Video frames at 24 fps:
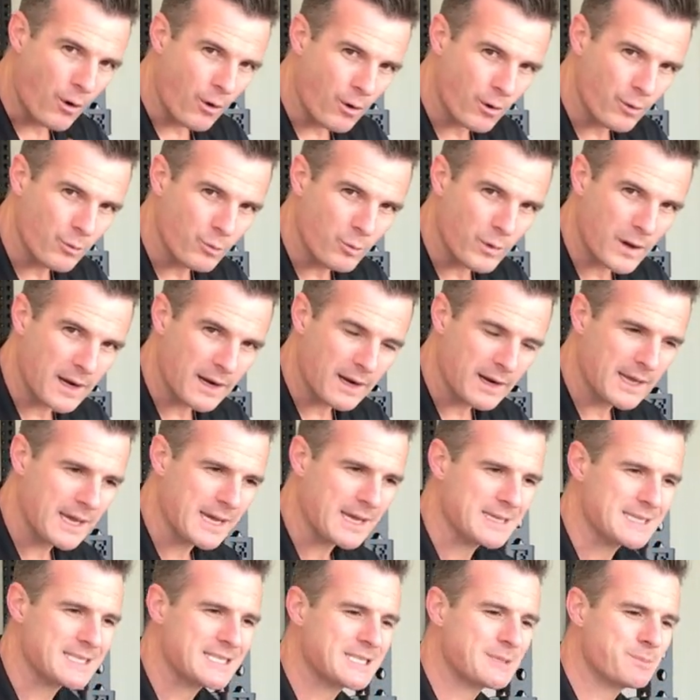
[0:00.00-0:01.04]
on one
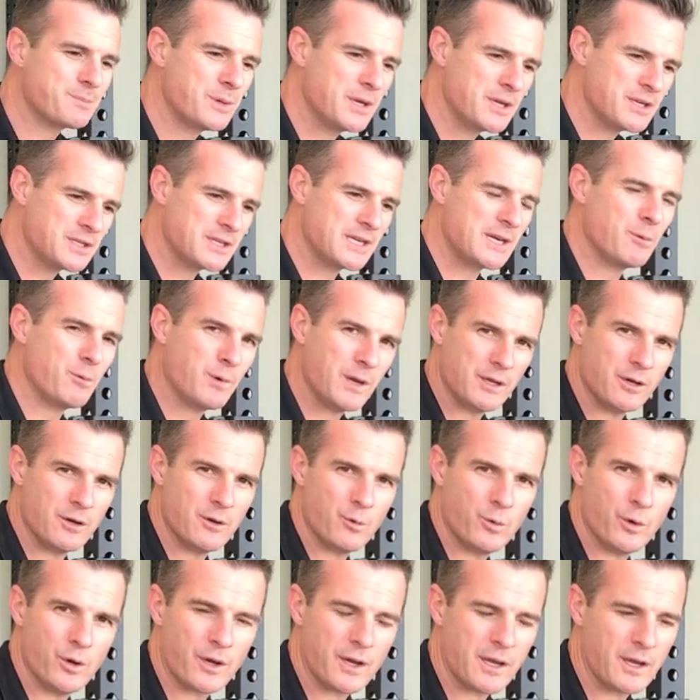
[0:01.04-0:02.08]
leg, especially when
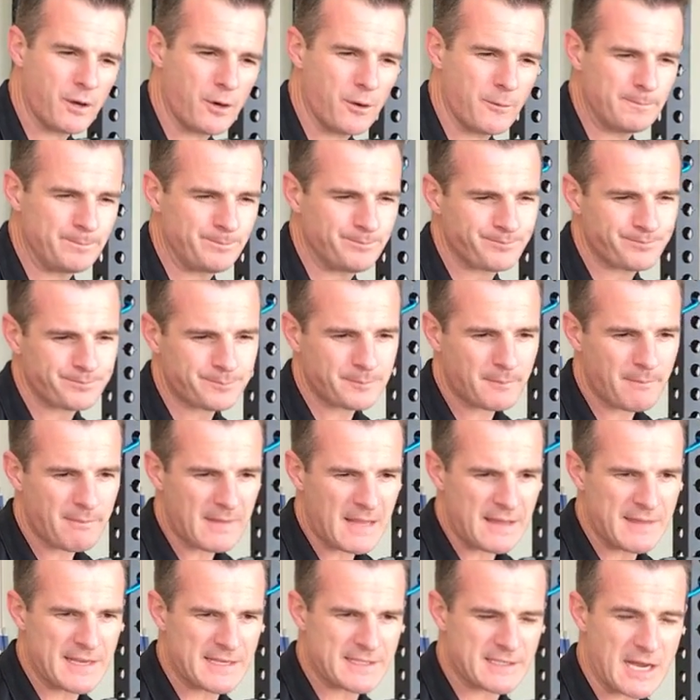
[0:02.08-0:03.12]
you're working on
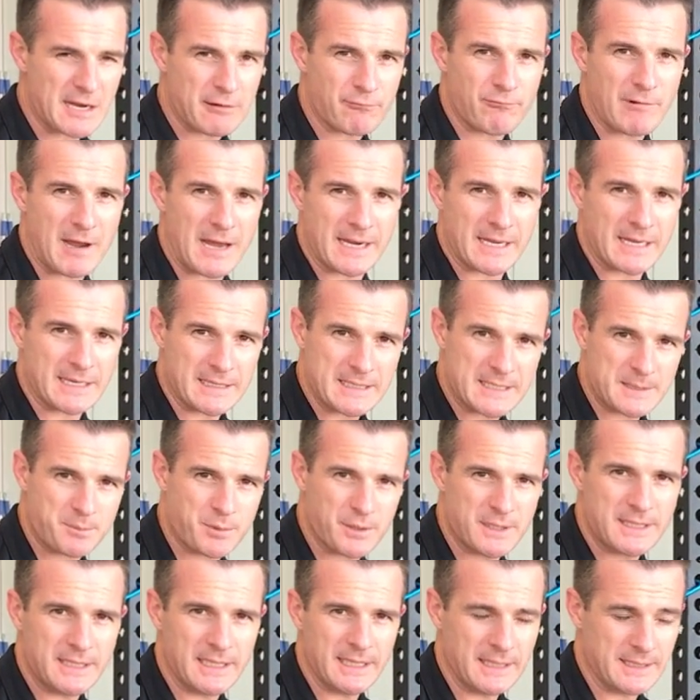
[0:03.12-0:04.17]
things like running and
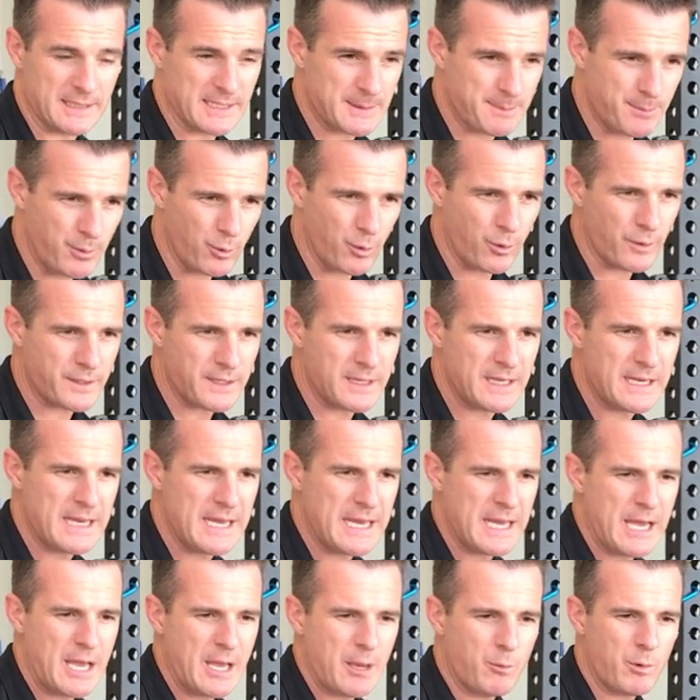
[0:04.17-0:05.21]
sprinting and sport,
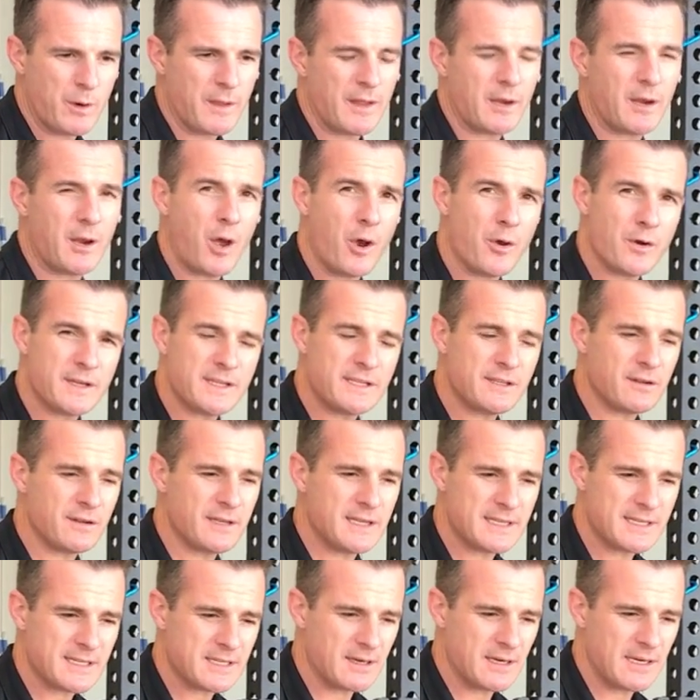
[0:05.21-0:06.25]
where the load is not
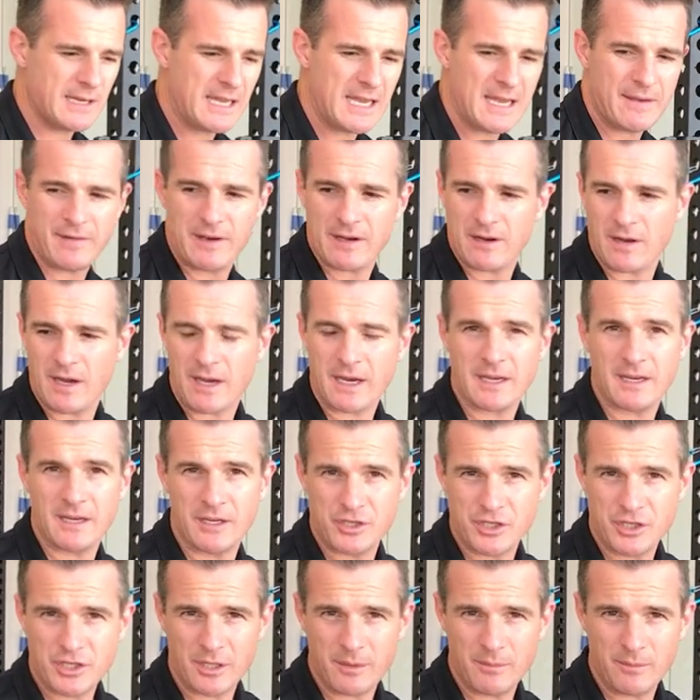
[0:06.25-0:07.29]
necessarily heavy like in
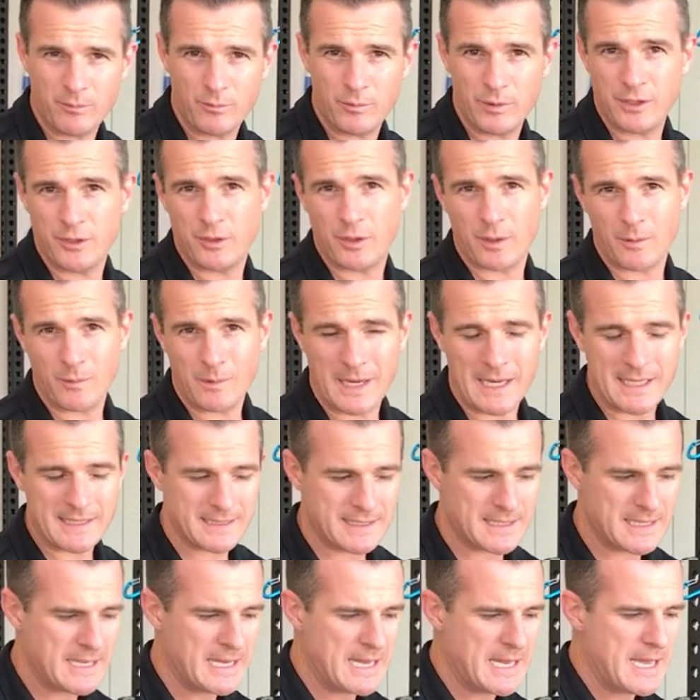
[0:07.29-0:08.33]
a gym when you're doing
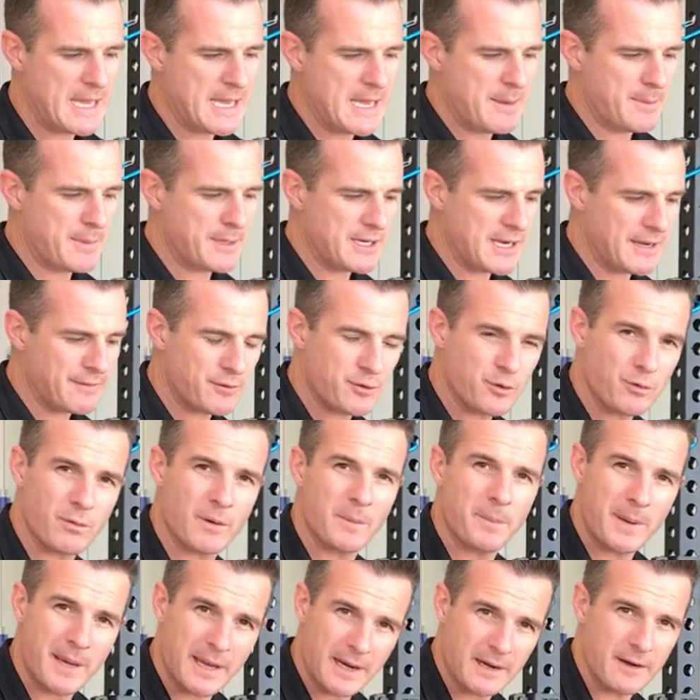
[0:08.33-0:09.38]
weights, but you have to do
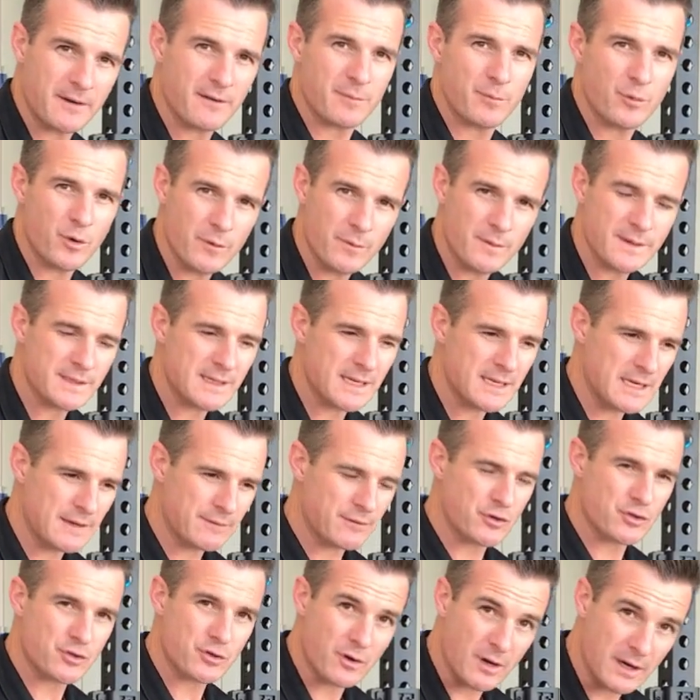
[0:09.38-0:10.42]
repetitive movements and you
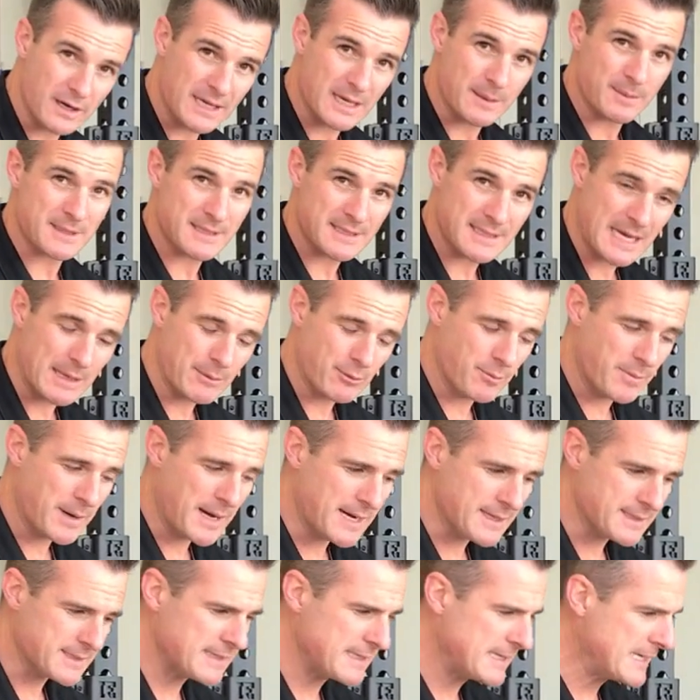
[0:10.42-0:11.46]
have to try and keep a stable
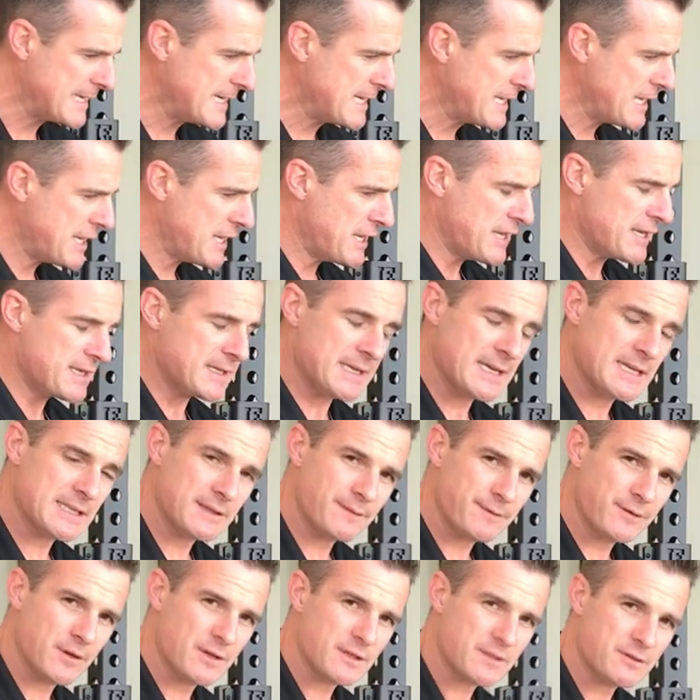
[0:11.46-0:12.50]
base. So
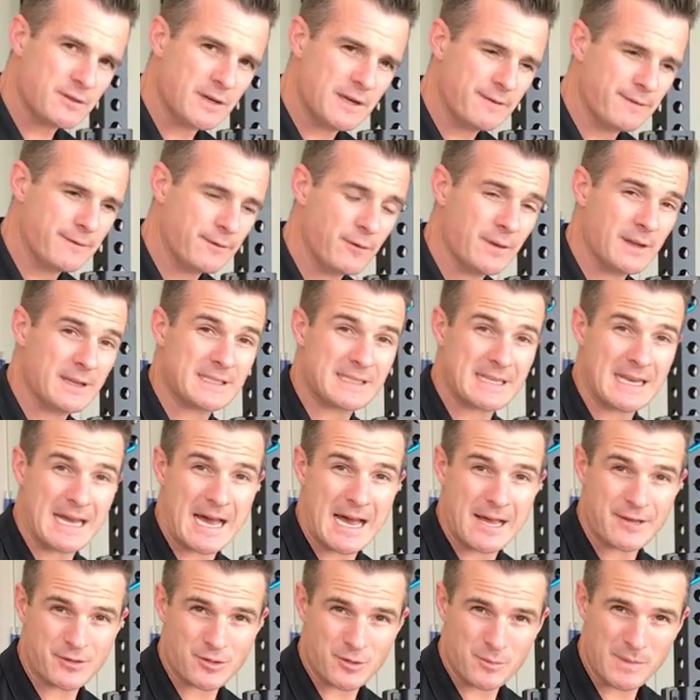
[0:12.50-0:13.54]
there's the first three for this
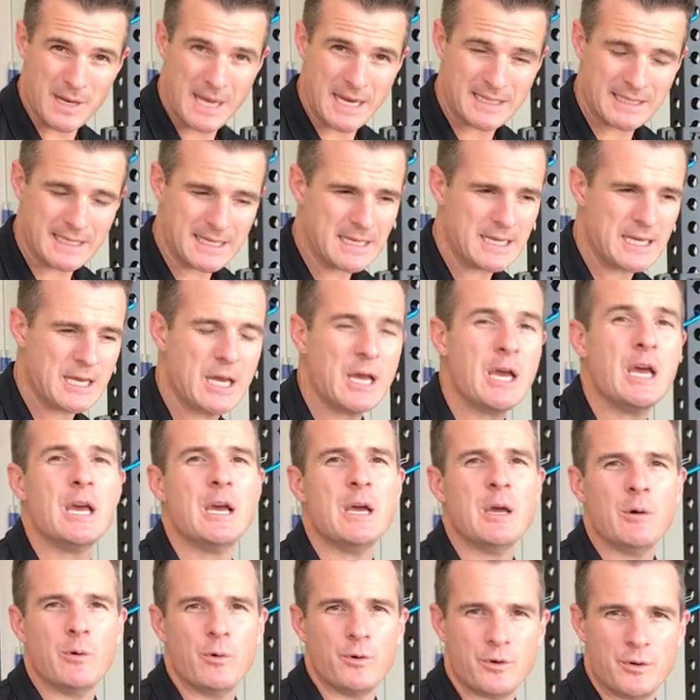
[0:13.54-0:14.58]
last remainder.
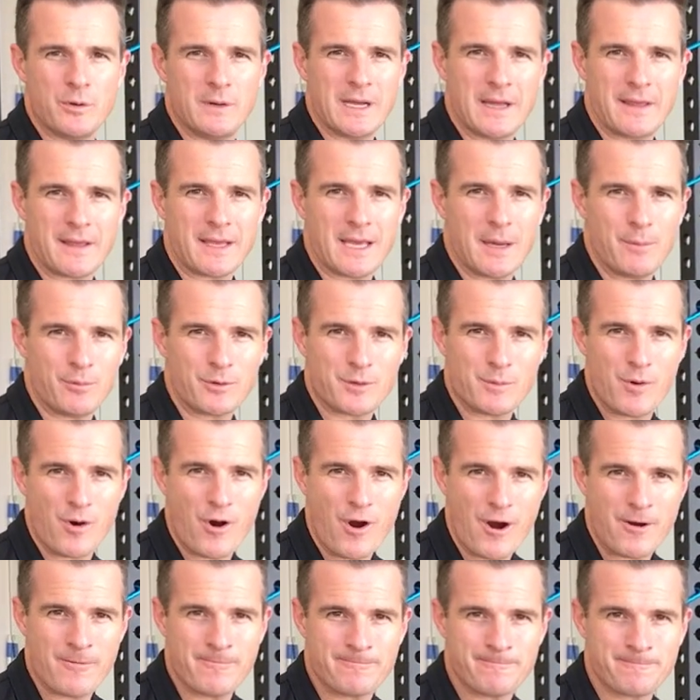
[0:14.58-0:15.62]
We'll do another couple
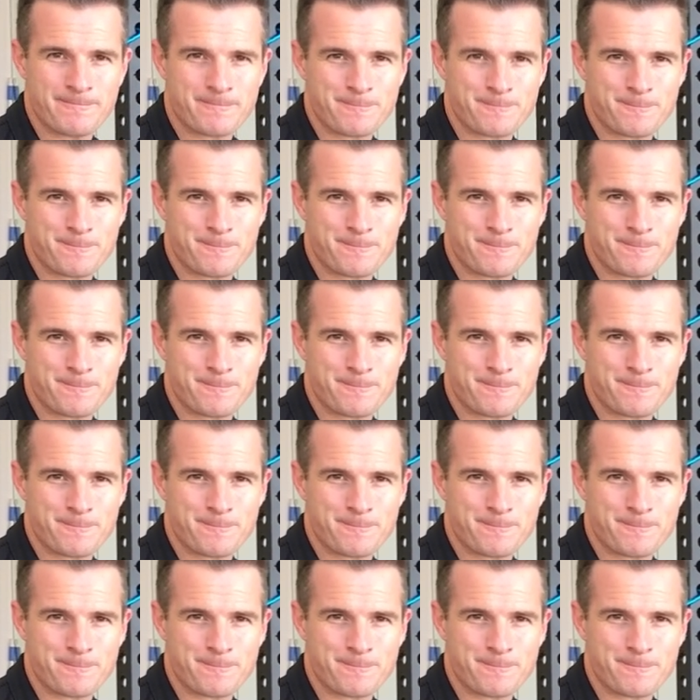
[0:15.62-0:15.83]
tomorrow.